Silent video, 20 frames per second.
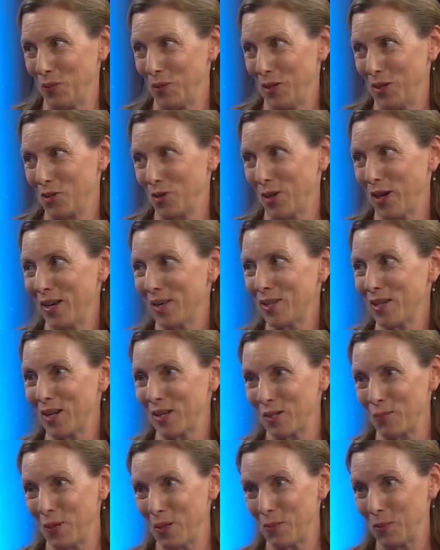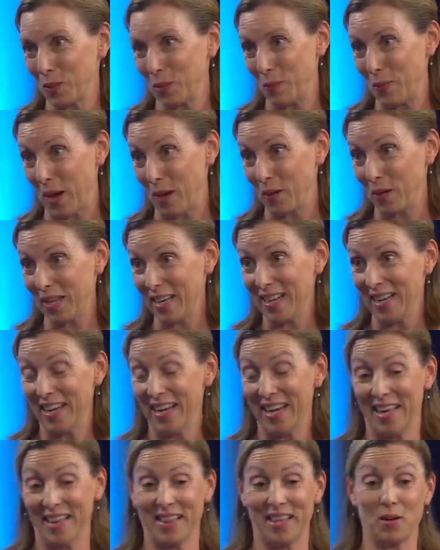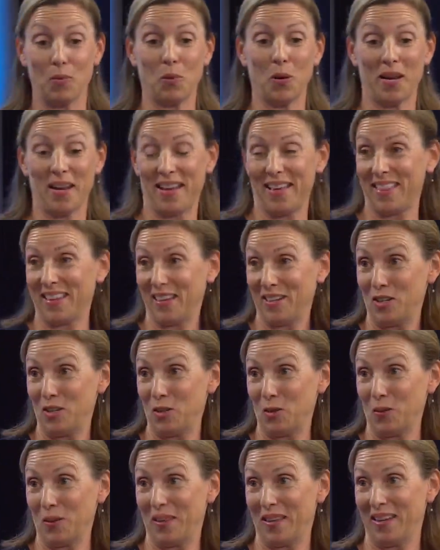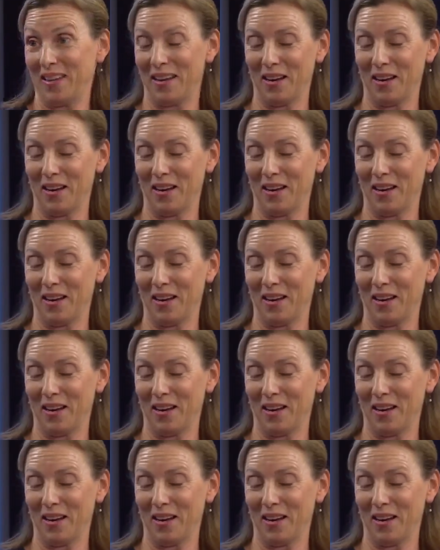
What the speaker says: When you try to talk to people about it, they want nothing to do with it.